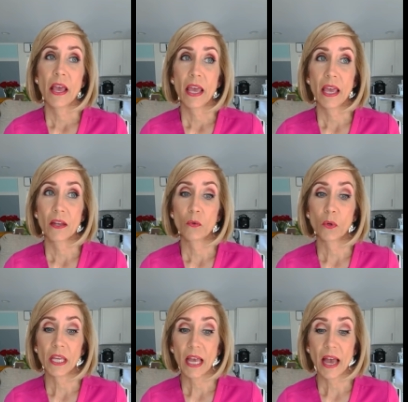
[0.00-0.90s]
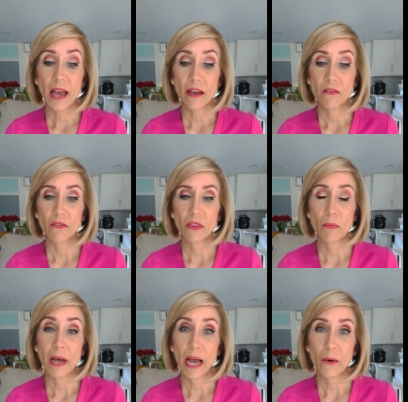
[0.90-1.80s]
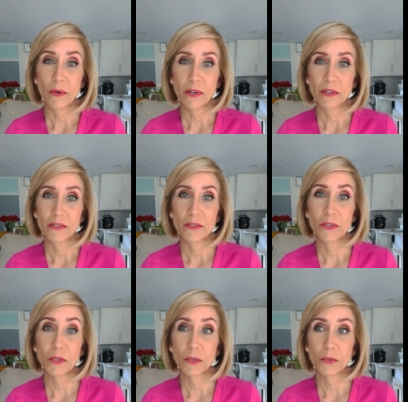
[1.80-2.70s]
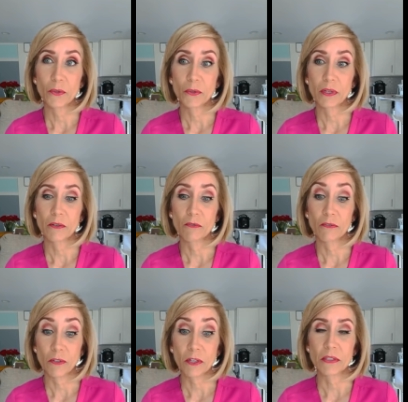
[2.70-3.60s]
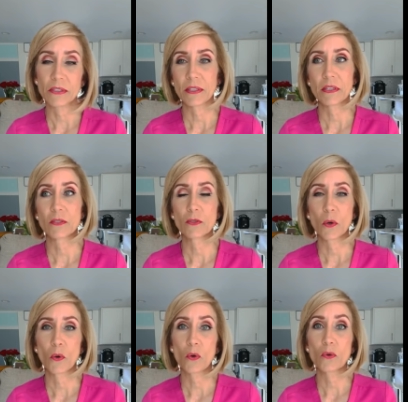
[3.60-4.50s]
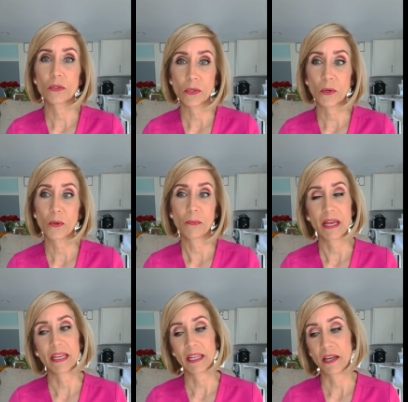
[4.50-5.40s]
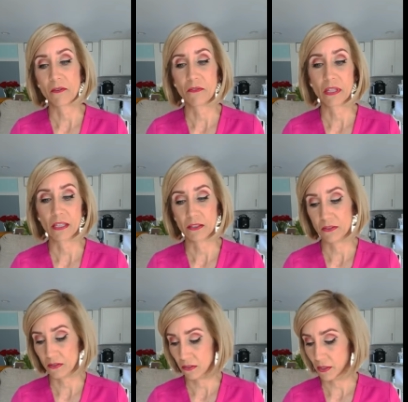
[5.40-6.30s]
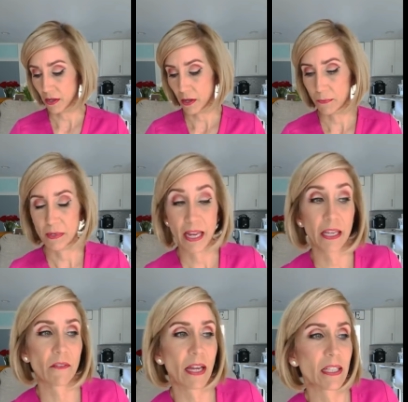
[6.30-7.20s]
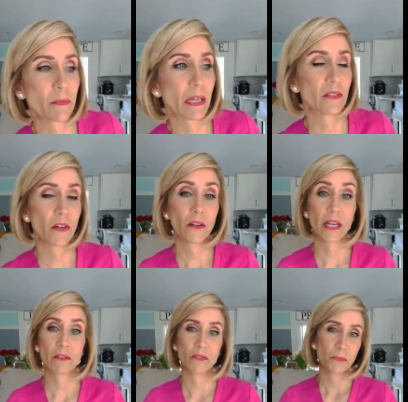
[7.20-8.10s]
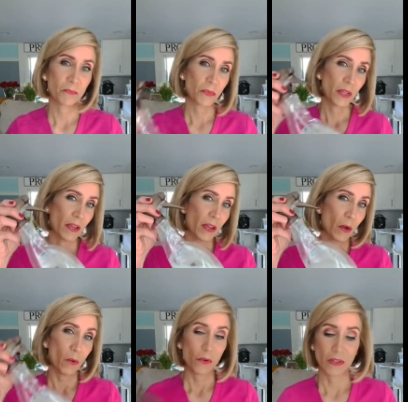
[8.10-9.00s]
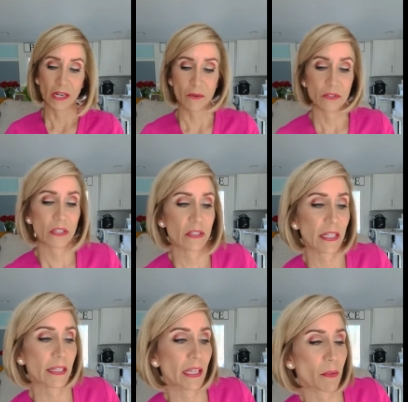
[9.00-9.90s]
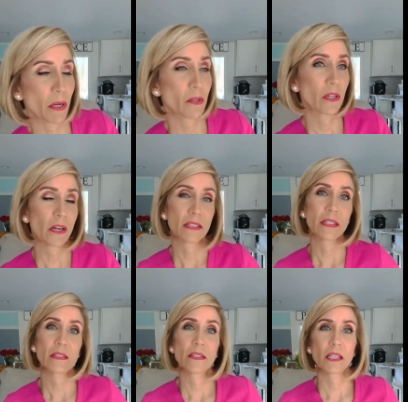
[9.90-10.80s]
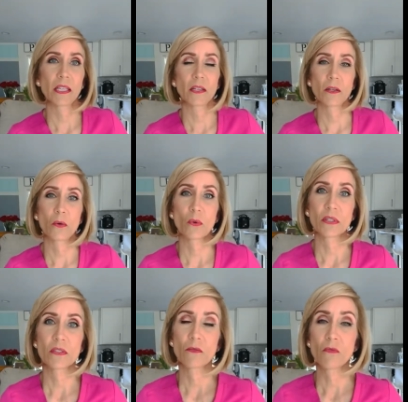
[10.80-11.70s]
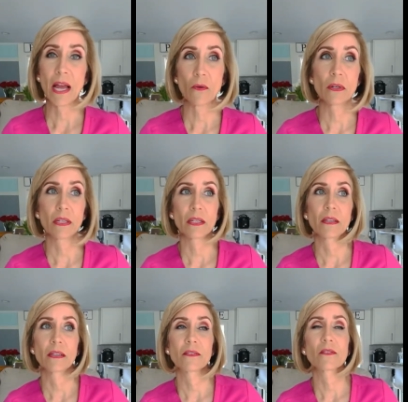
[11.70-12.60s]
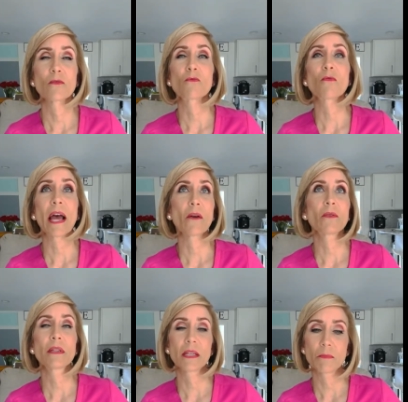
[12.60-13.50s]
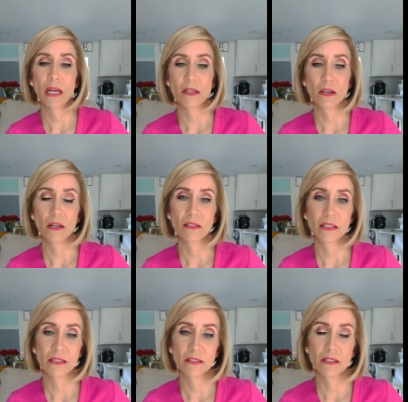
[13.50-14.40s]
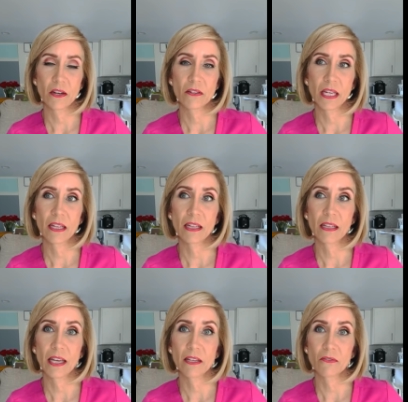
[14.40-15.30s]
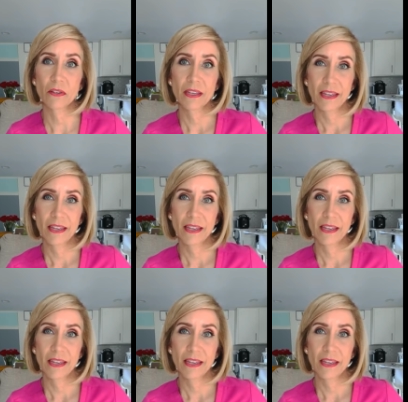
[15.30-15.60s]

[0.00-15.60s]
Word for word: And we have the power to reverse so, so many of these um, negative aspects in our life. You know, I was just thinking about toxicity. You know, we're surrounded, surrounded by toxins in our daily life,